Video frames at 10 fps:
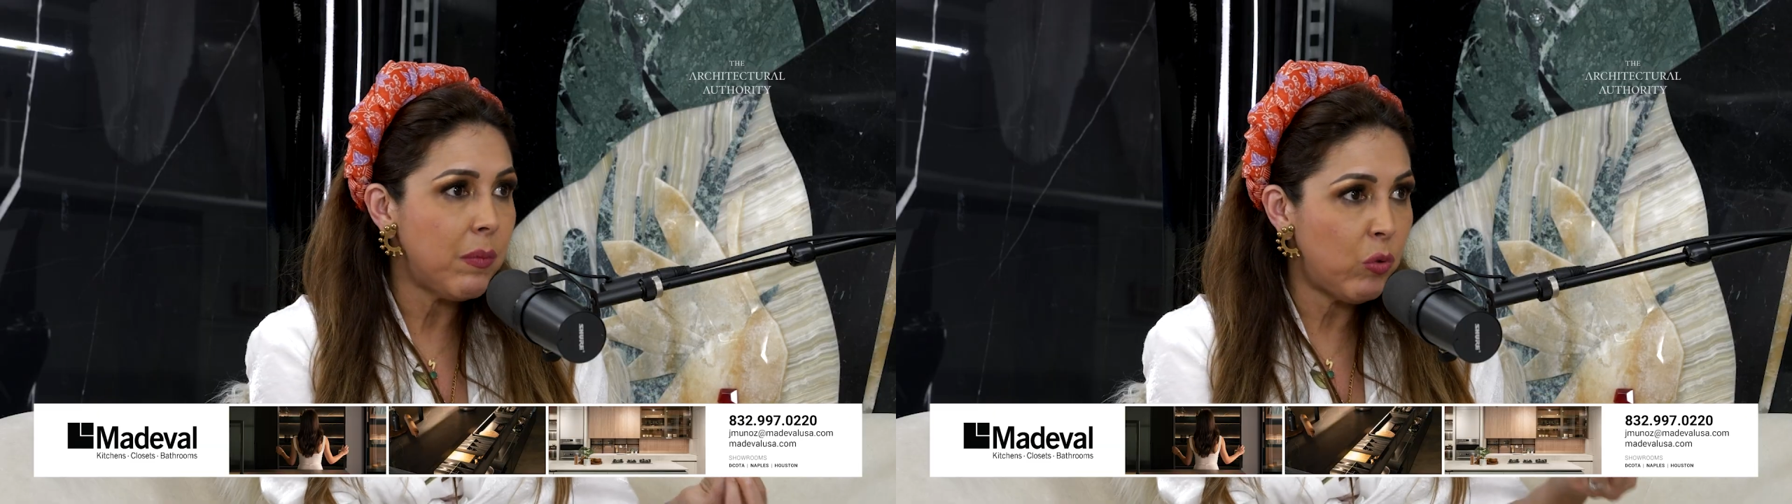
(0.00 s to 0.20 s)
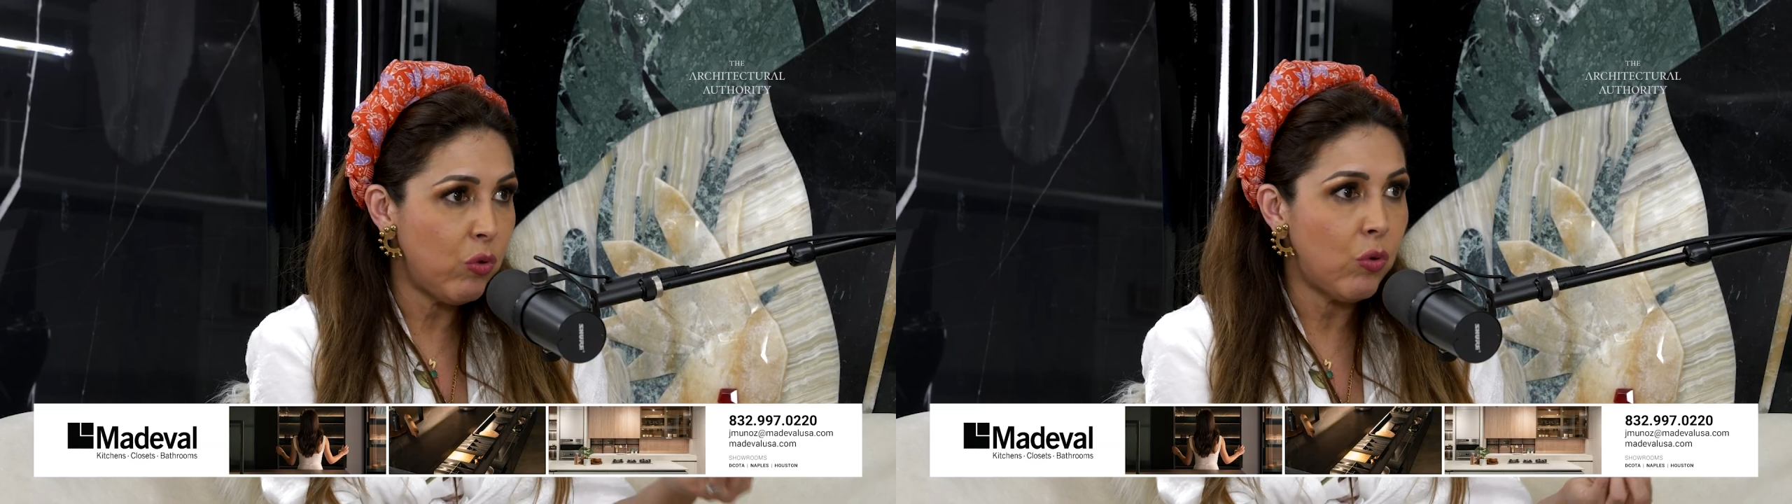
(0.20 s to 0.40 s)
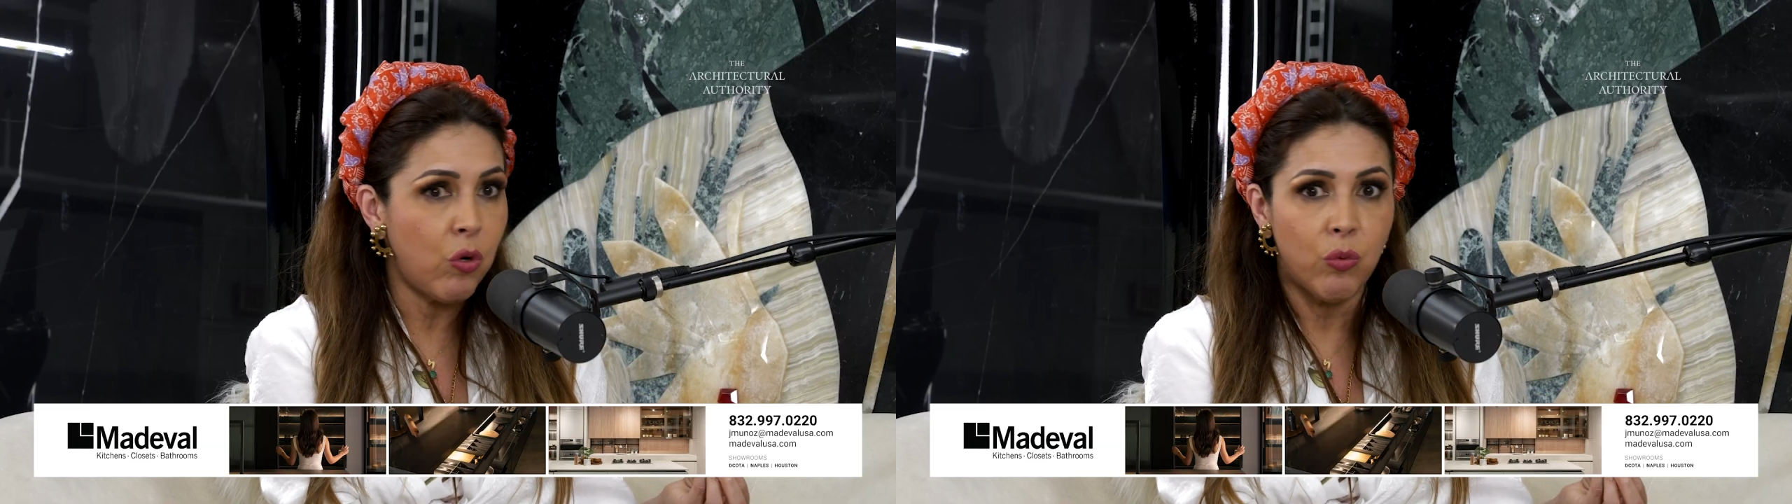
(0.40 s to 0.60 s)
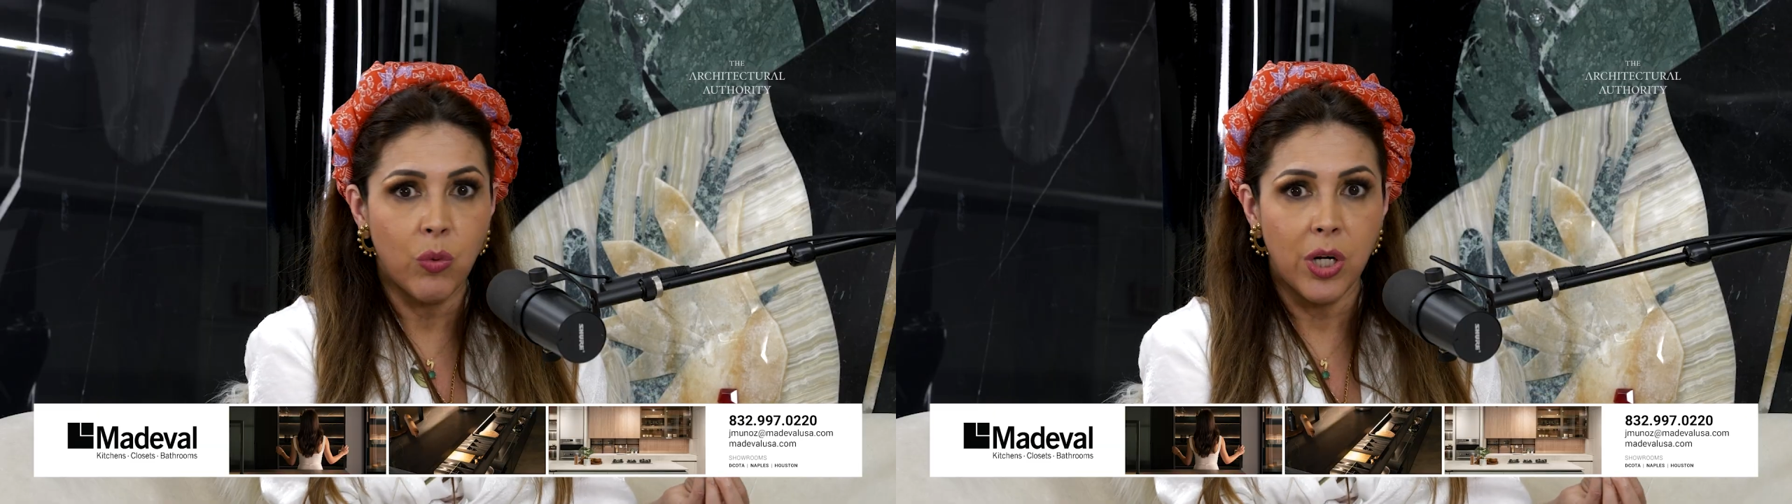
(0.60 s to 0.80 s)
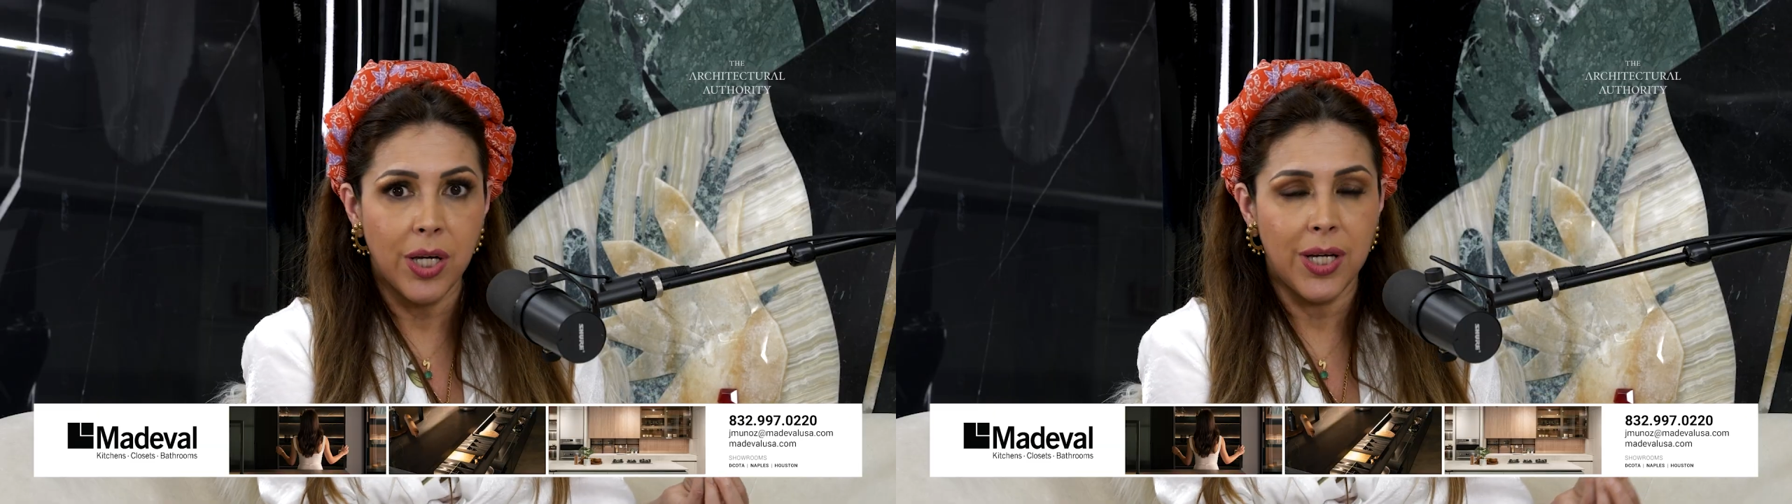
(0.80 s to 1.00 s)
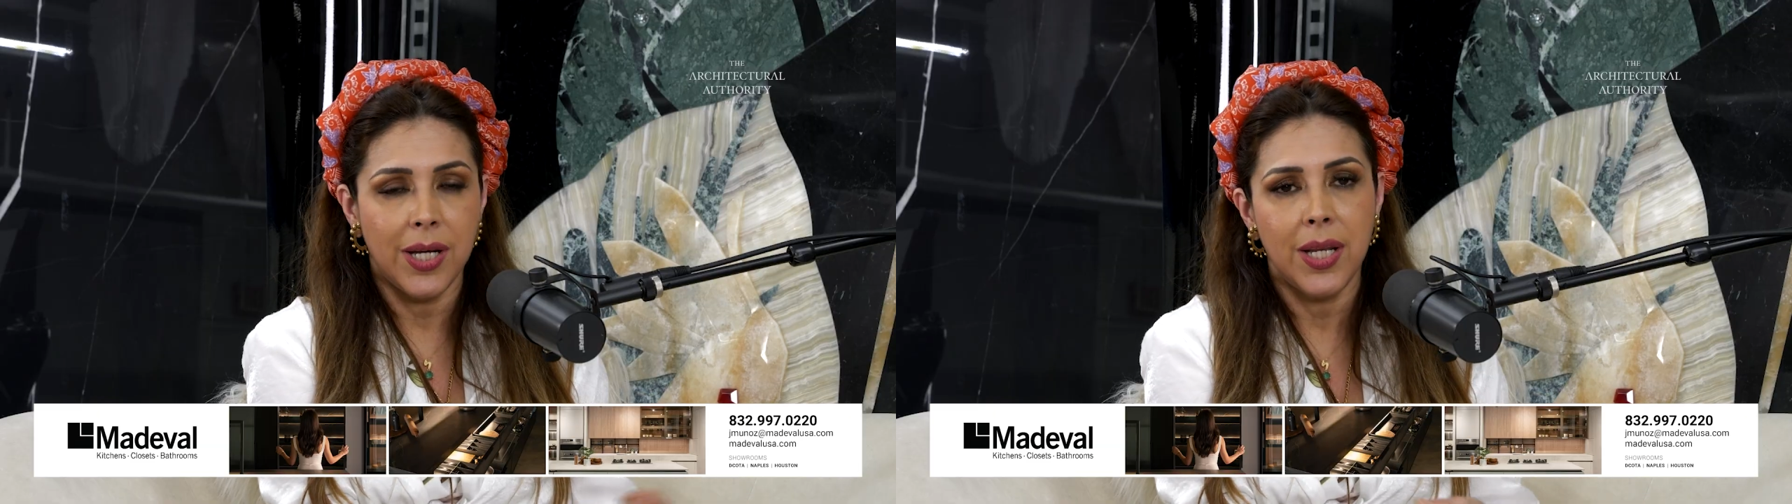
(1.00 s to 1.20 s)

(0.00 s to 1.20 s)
about your own work,